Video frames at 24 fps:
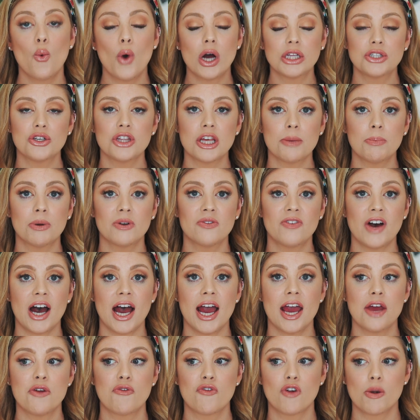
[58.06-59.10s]
what do they
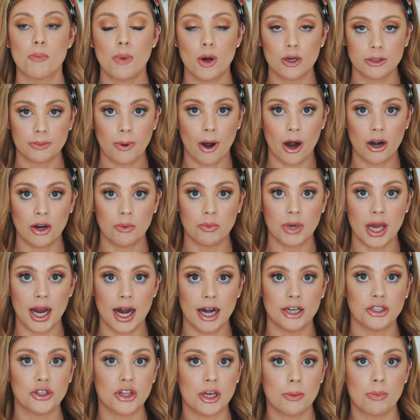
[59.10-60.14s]
provide for postpartum
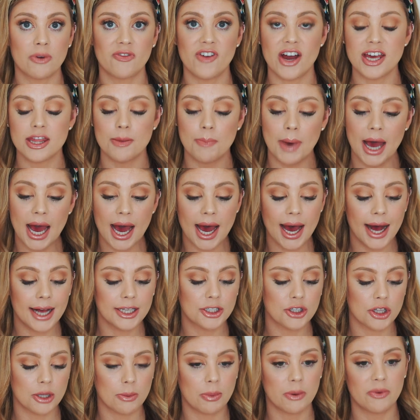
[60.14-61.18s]
care? Do they provide the
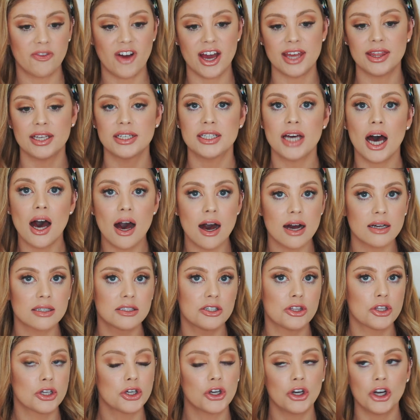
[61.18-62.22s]
pads? Do they provide the
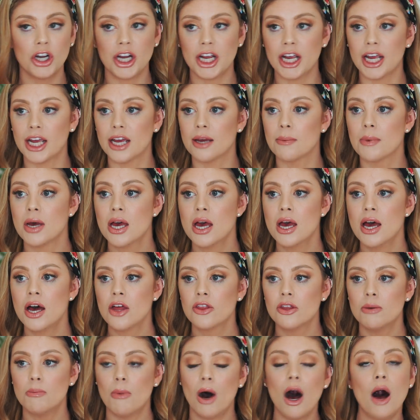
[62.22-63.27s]
tucks, the cream,
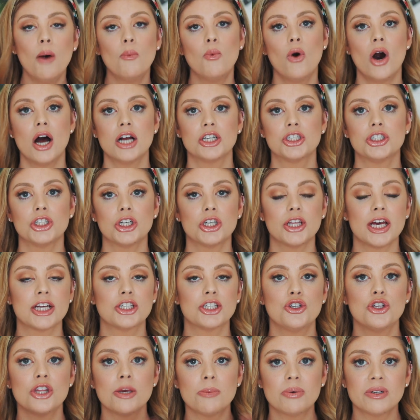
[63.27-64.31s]
the mom washer?
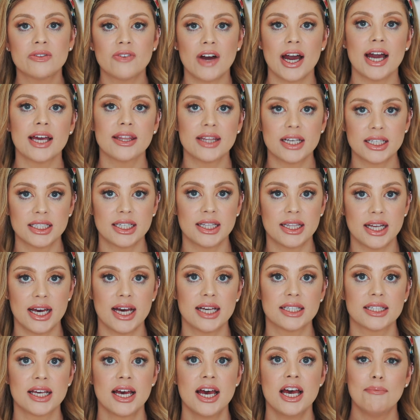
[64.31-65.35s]
do they provide this and
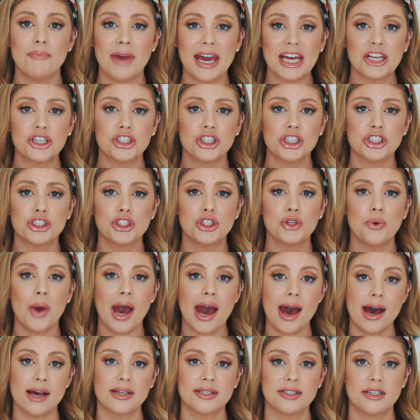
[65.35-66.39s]
this? Make sure to
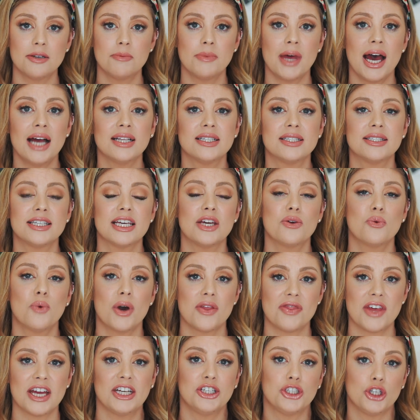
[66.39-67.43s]
ask them that to see
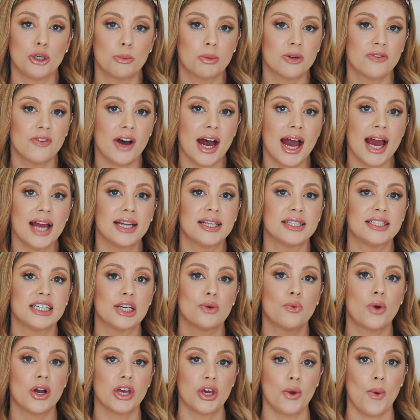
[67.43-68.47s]
what they do provide, to see
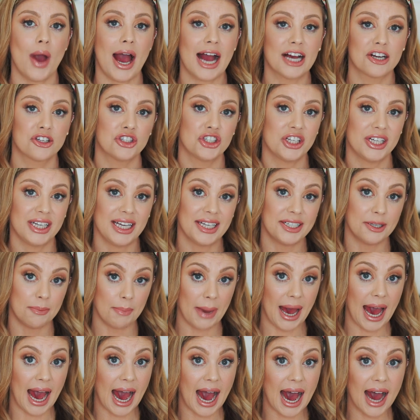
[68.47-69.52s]
what you actually need to
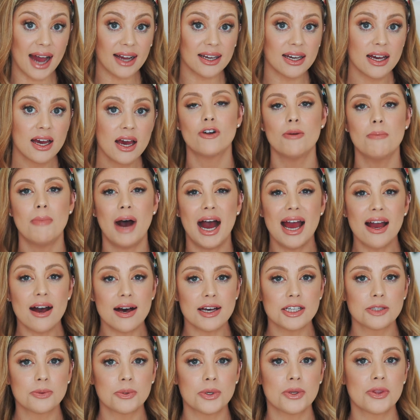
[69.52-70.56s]
pack. For my
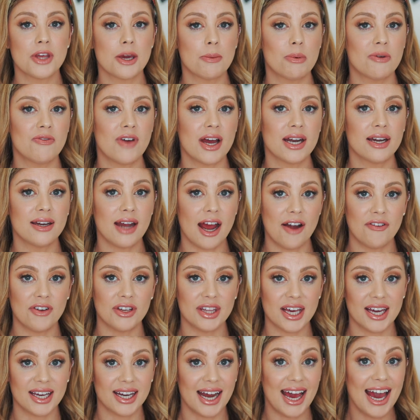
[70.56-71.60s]
hospital, they provided
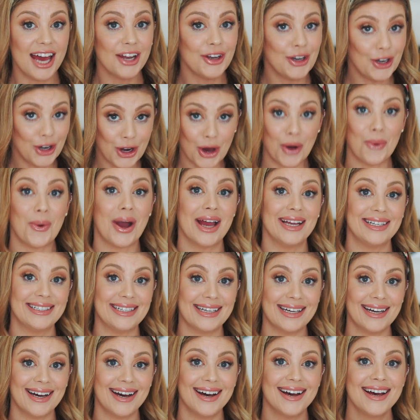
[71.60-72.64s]
everything and I had no
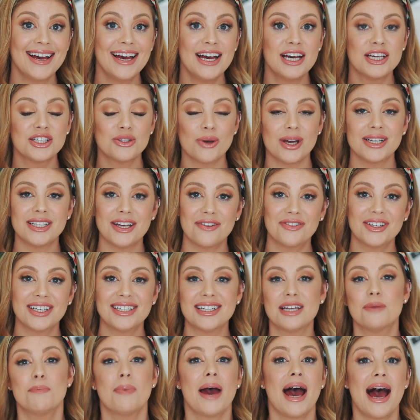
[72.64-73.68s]
idea. So I definitely
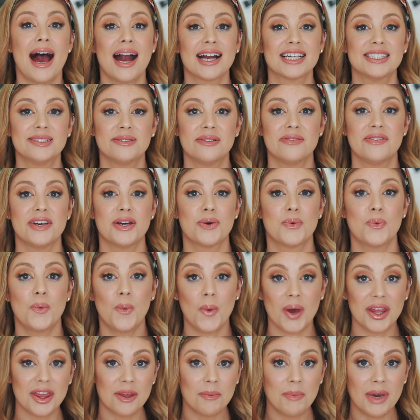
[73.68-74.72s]
did pack some of it
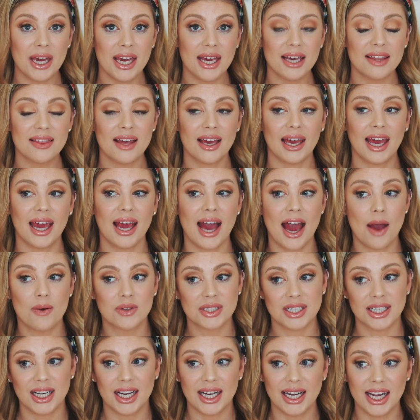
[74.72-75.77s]
with me, thinking I
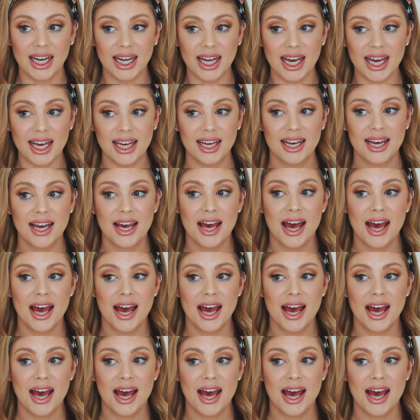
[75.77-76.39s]
was gonna need it